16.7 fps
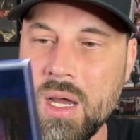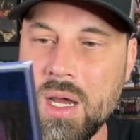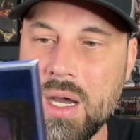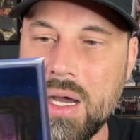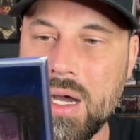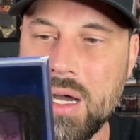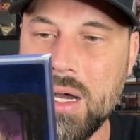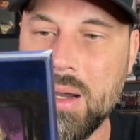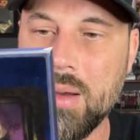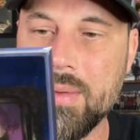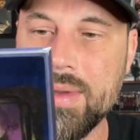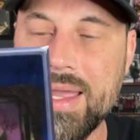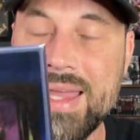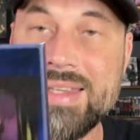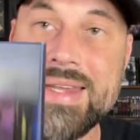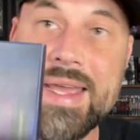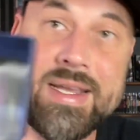
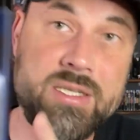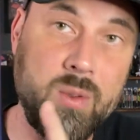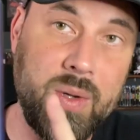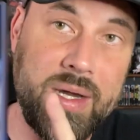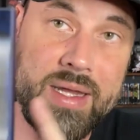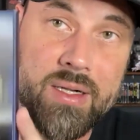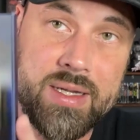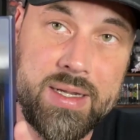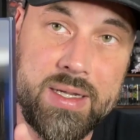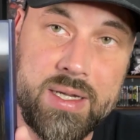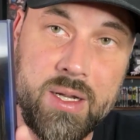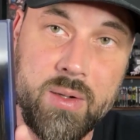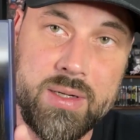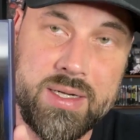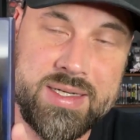It takes a while to get going.